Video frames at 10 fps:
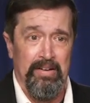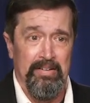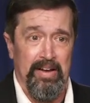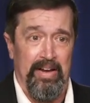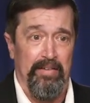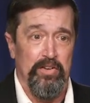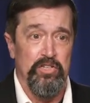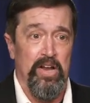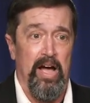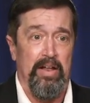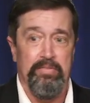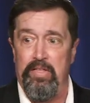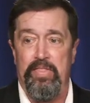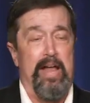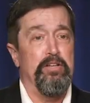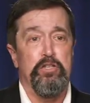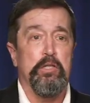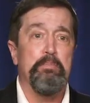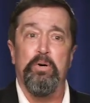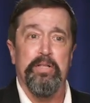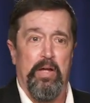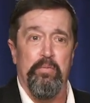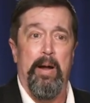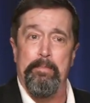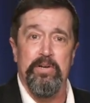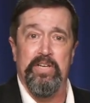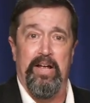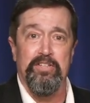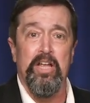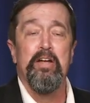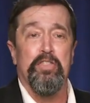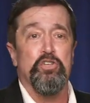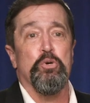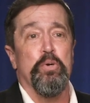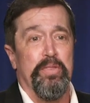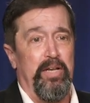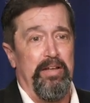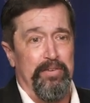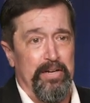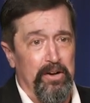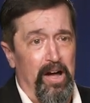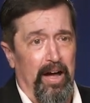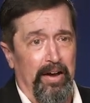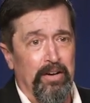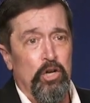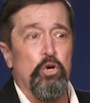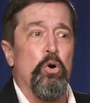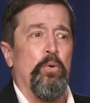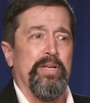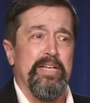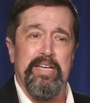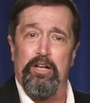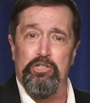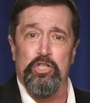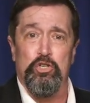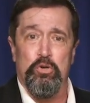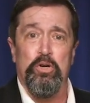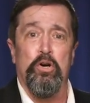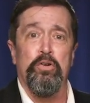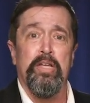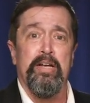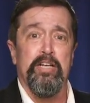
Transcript: Okay, if it's not, then that isn't the book that represents the true and the living God, who only tells the truth,